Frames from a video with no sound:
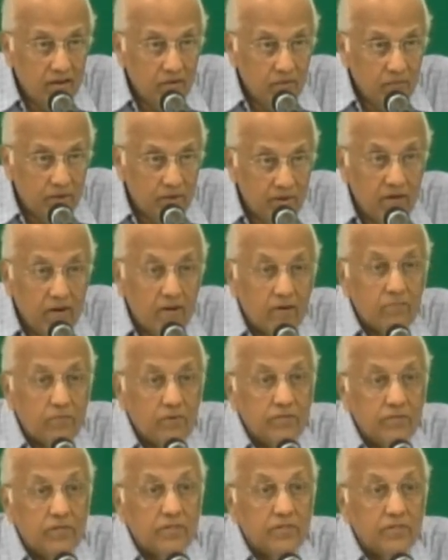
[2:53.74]
when God
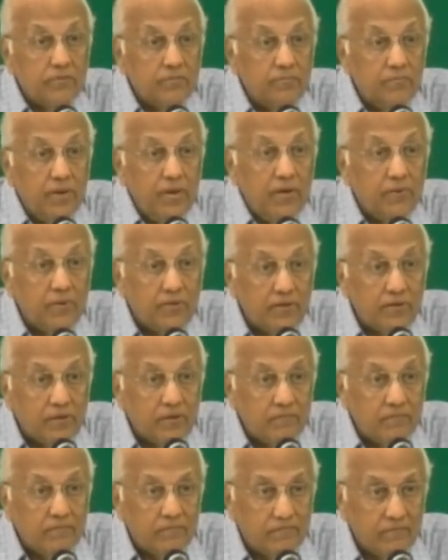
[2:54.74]
wants us to be with
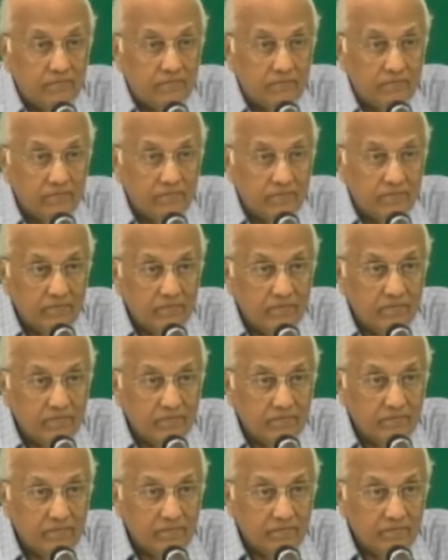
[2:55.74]
Him
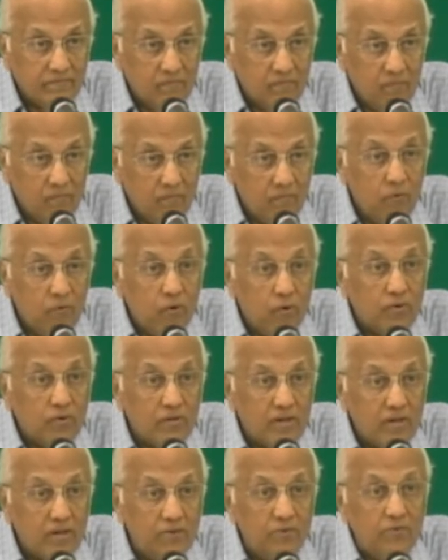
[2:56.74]
more
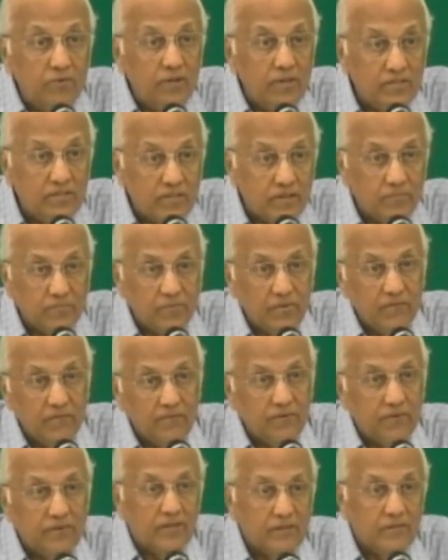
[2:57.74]
than doing something
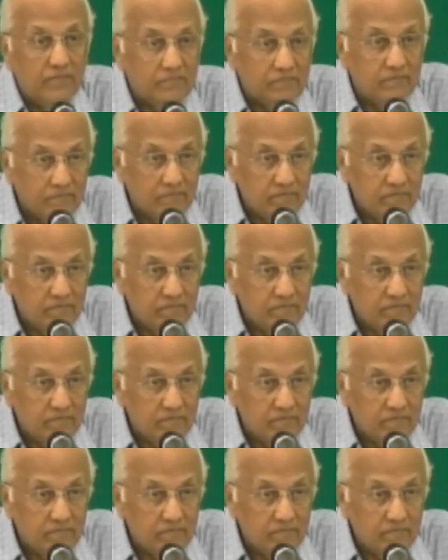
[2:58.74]
for Him.